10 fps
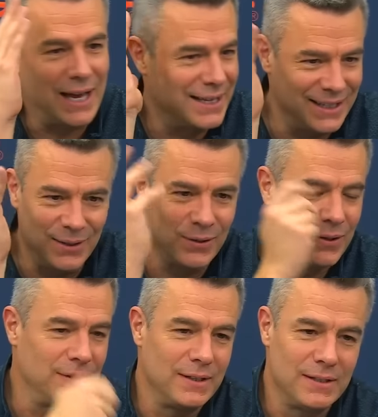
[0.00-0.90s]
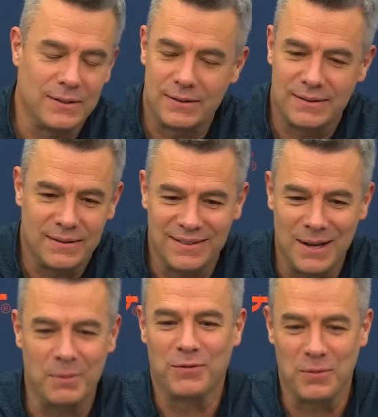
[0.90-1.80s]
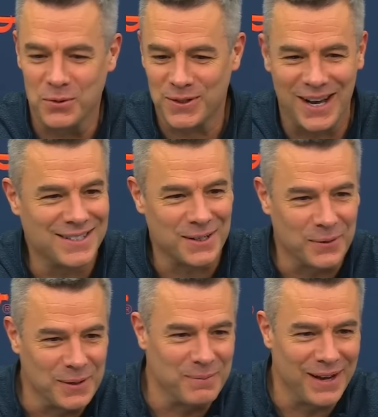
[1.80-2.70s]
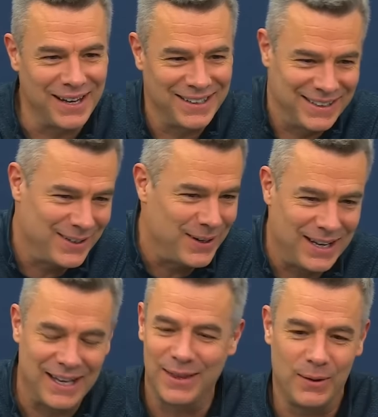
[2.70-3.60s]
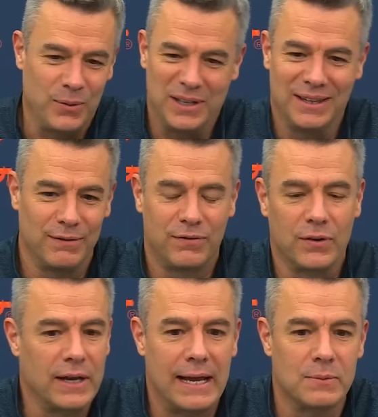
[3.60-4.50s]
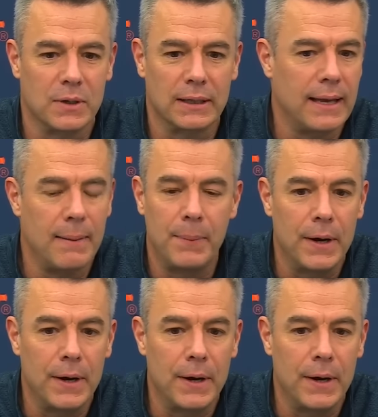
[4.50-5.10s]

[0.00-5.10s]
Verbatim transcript: I, you know, the, these coming from Wisconsin, Green Bay, you know, I, that we live for games like that.